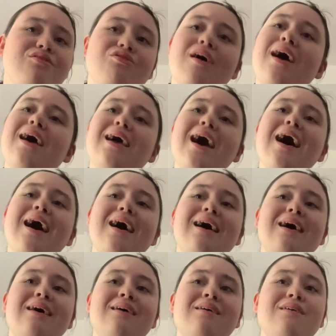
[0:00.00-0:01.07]
try
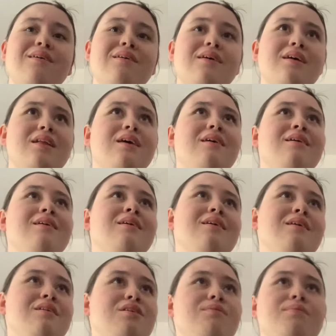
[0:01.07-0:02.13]
out
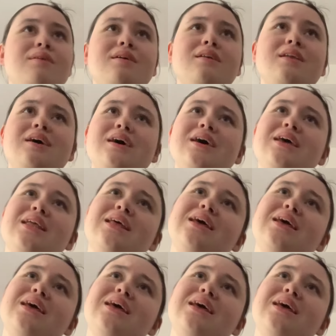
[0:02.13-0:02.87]
to put it